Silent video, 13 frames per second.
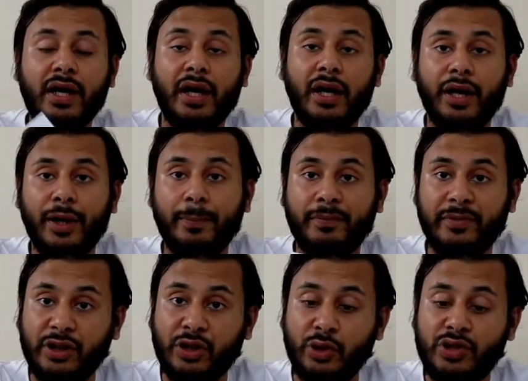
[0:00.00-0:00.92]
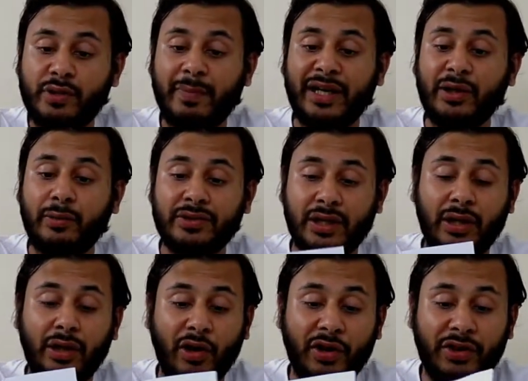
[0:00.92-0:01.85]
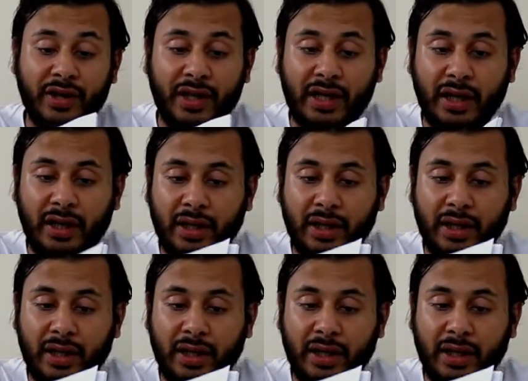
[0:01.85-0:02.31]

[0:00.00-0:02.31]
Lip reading: The user manual is a lot thicker,